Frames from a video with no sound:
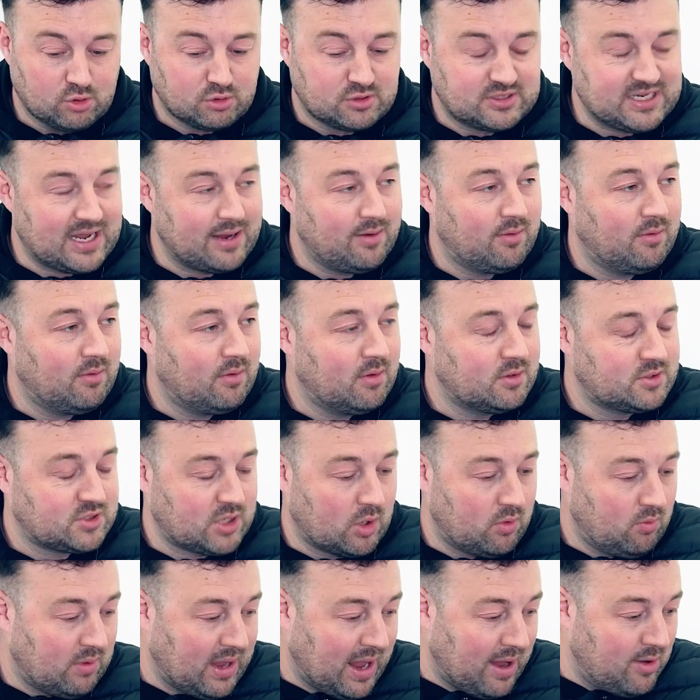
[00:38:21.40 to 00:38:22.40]
you're down.
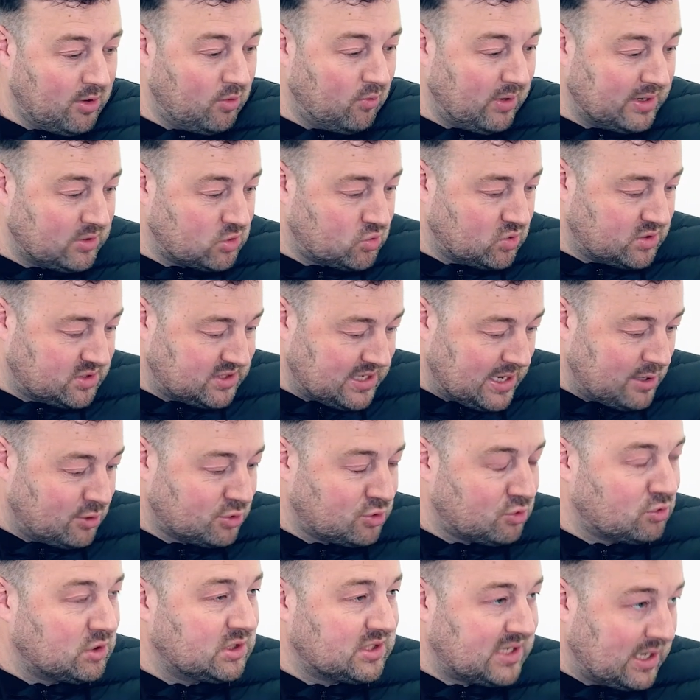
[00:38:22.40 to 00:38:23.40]
So how you enter a
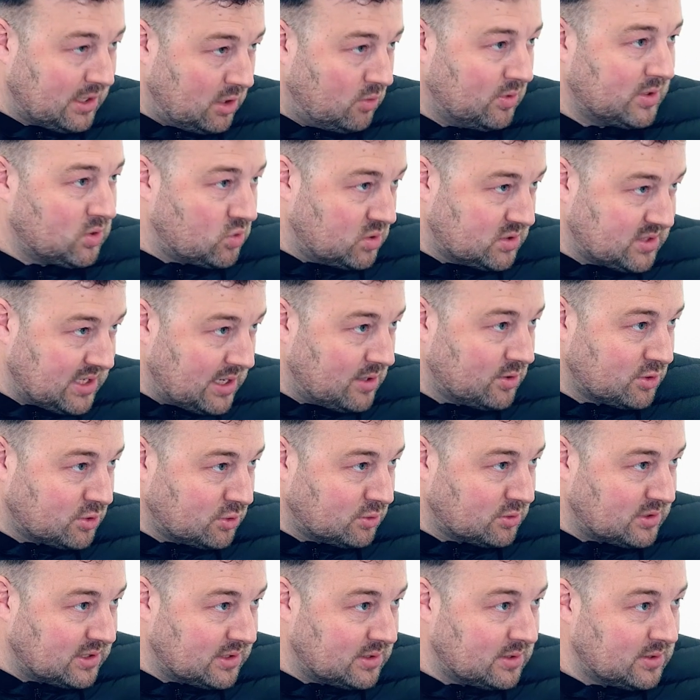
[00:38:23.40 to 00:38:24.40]
sales order is how you enter a sales
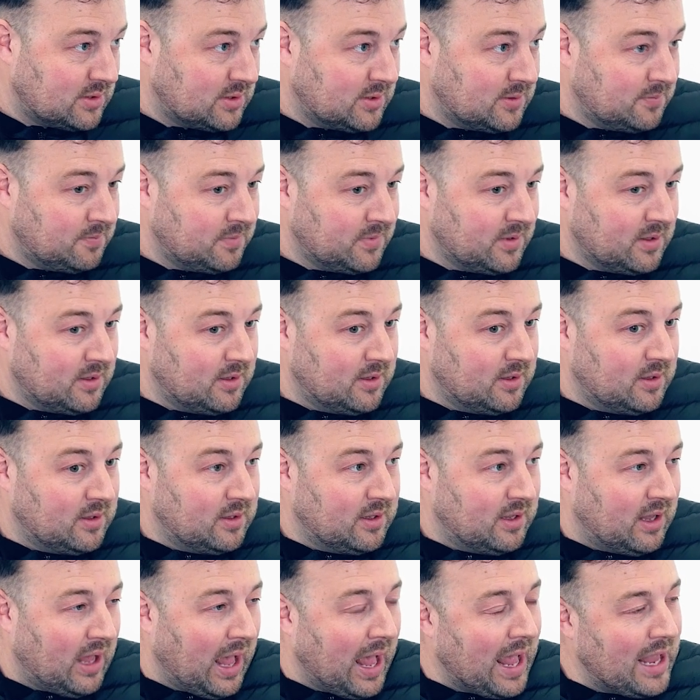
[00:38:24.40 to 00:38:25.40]
order.
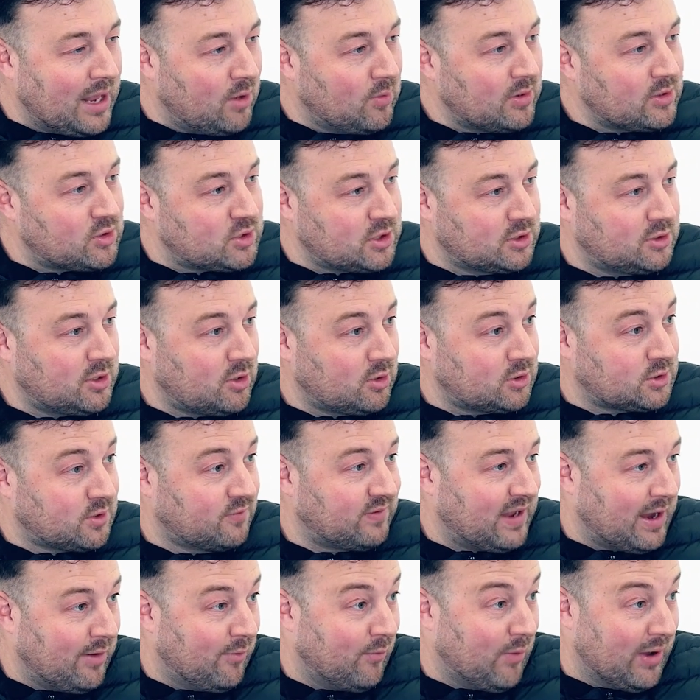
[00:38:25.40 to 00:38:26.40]
How you enter notes
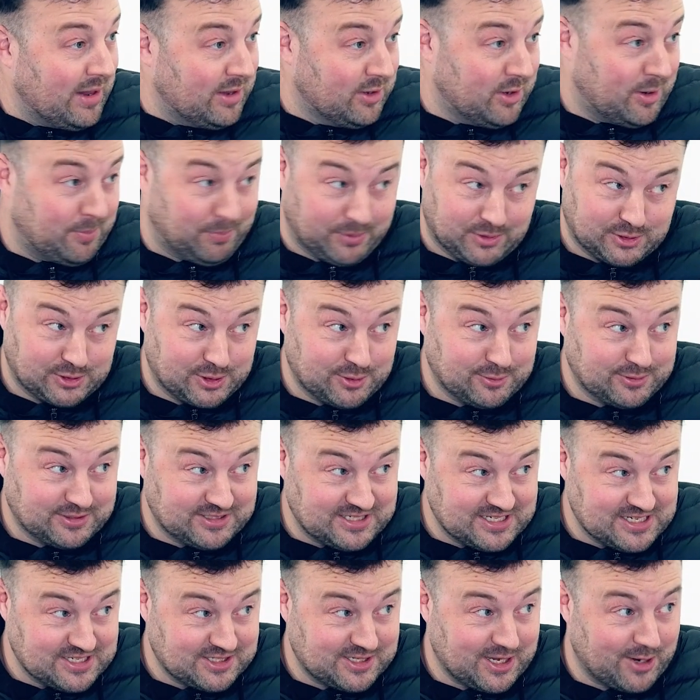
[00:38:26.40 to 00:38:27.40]
of how well an
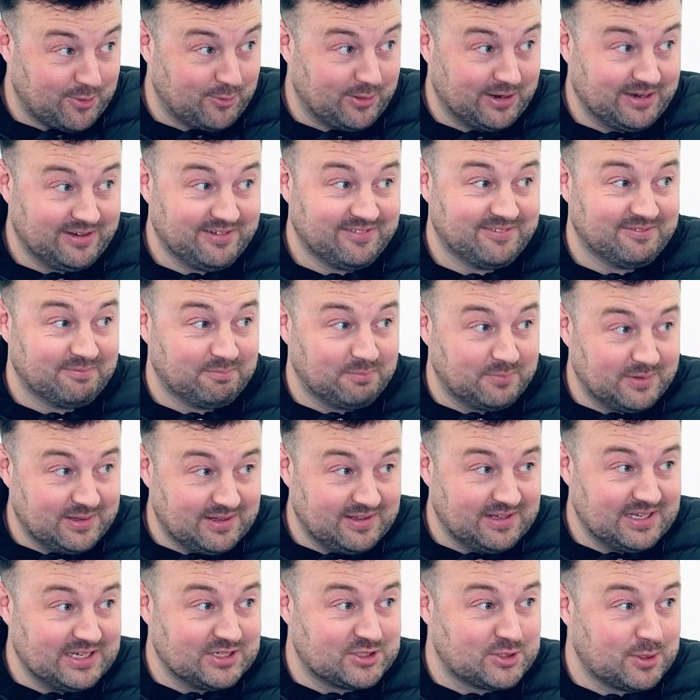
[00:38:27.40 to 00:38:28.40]
opportunity is going
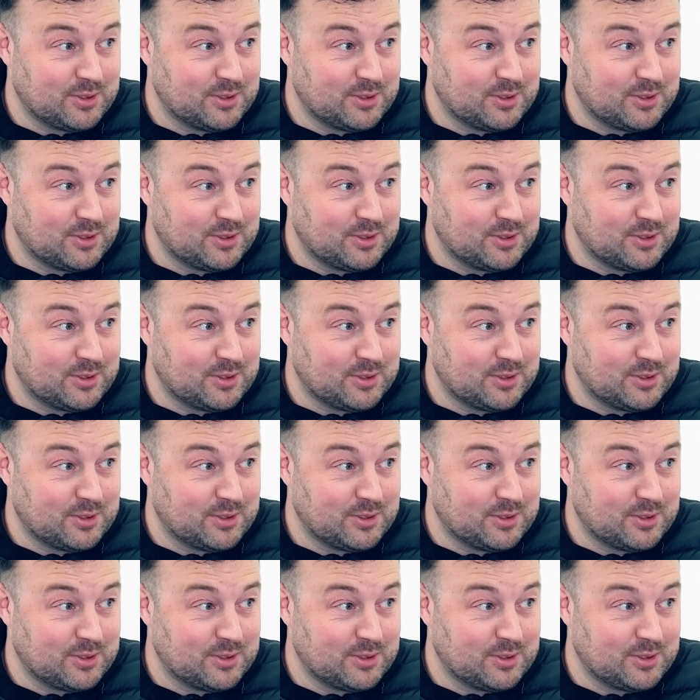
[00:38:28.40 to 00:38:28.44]
is